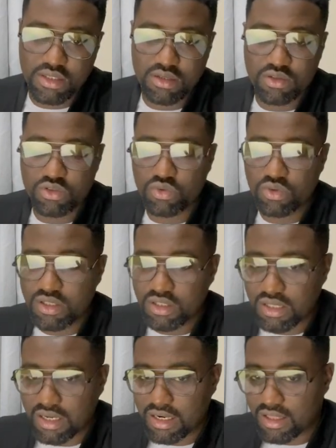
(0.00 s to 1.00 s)
So these
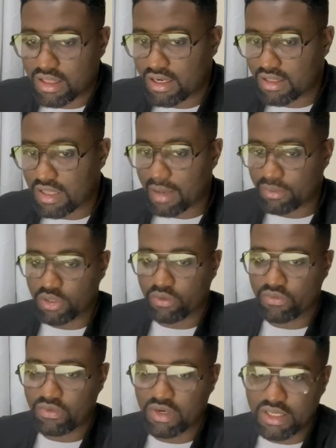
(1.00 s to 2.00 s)
are the 3 types of
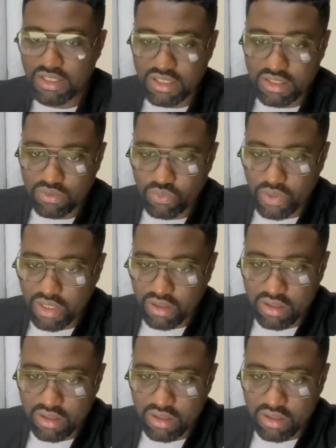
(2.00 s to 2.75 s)
lists we